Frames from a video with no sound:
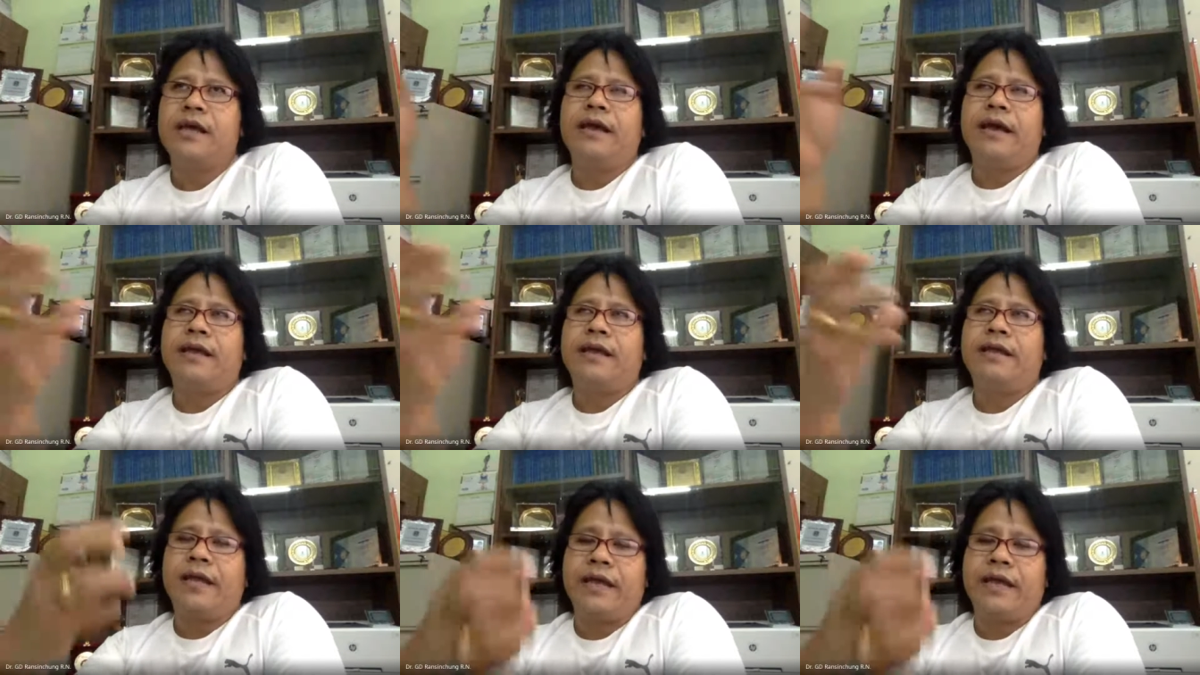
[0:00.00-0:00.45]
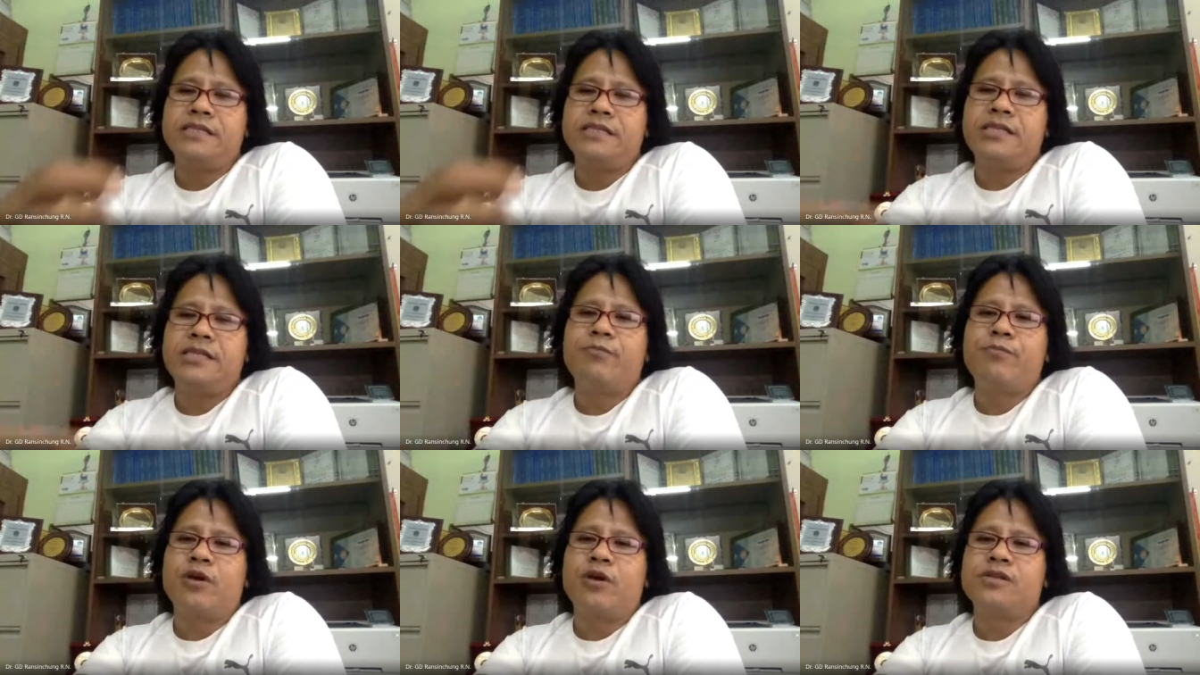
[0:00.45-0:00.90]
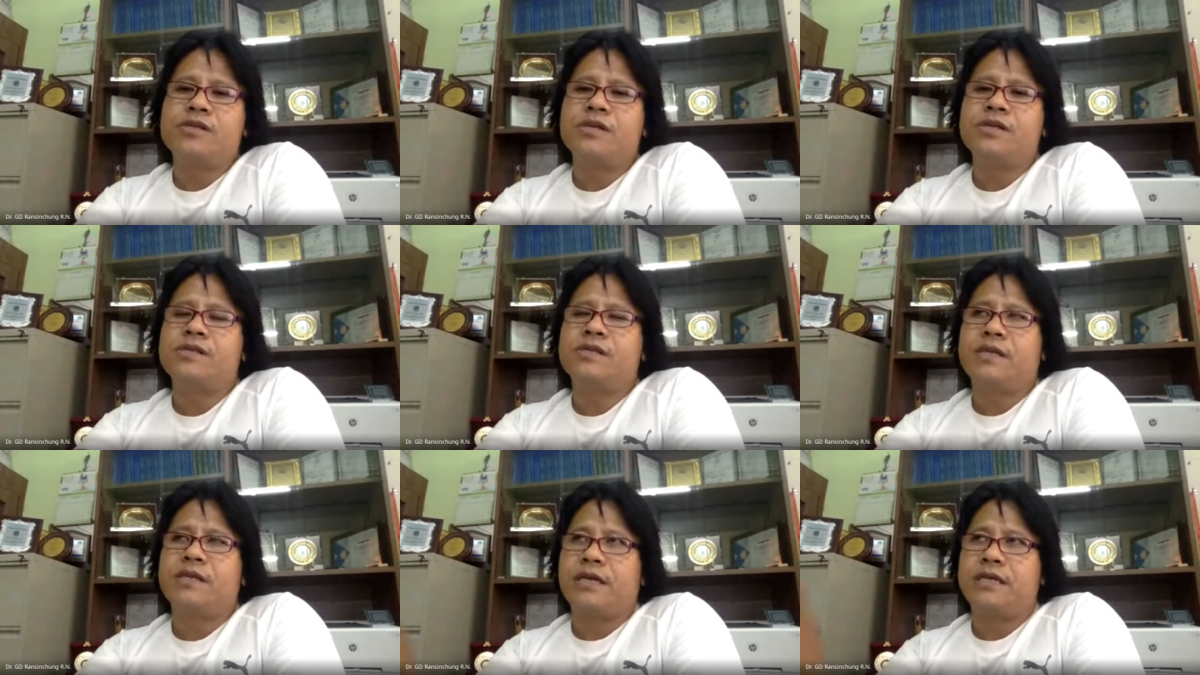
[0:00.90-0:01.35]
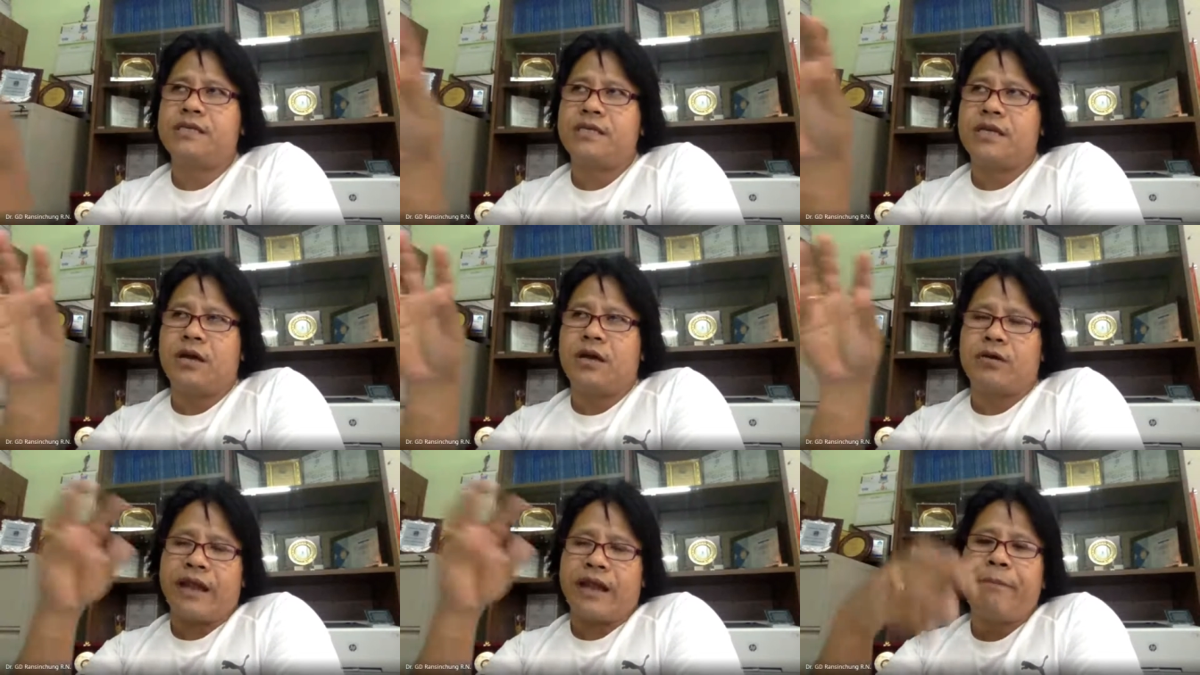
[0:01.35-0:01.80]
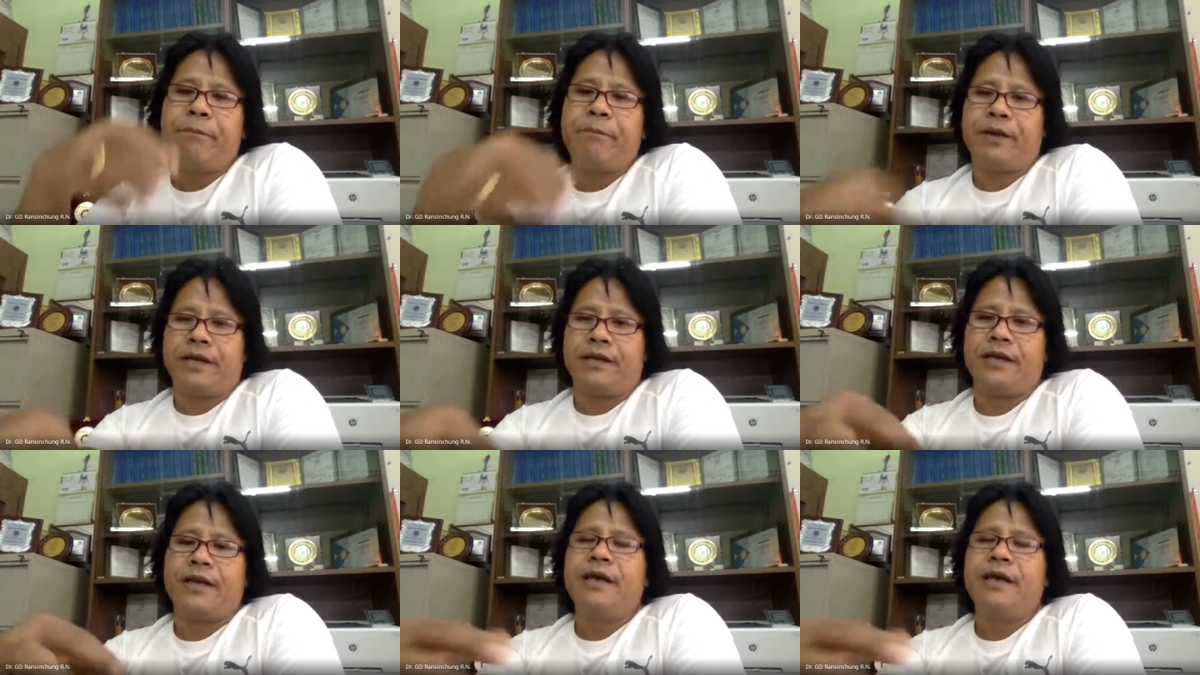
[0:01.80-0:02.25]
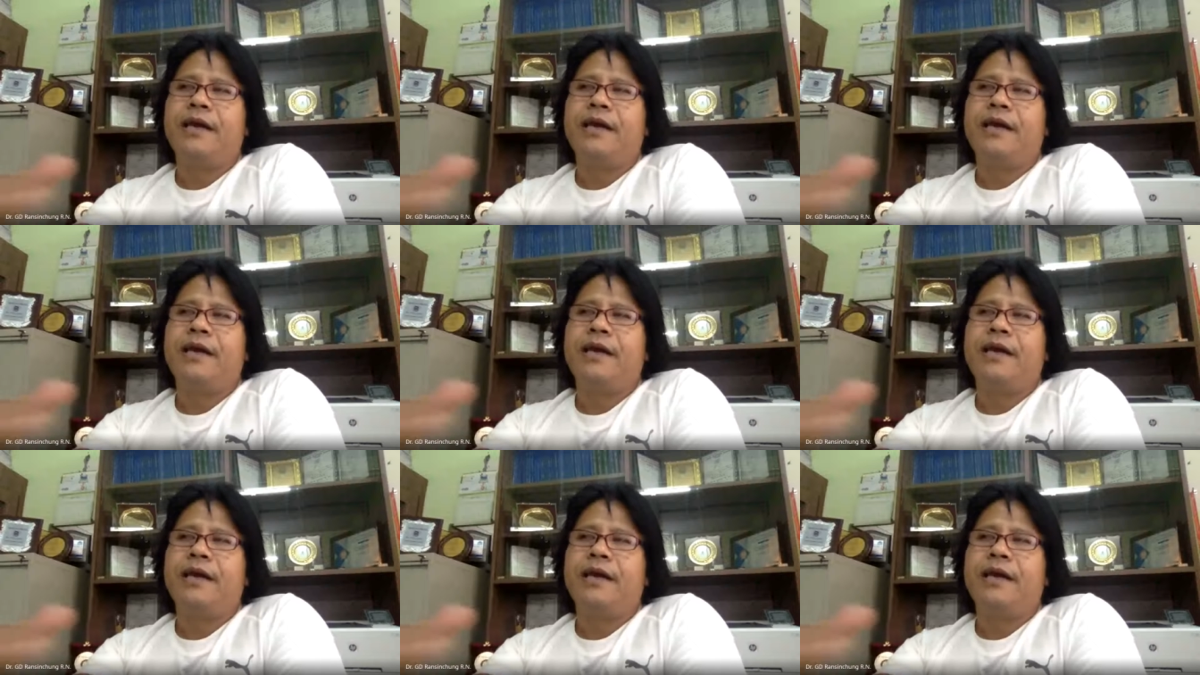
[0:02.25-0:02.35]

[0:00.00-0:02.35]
and the aging process is now rapid.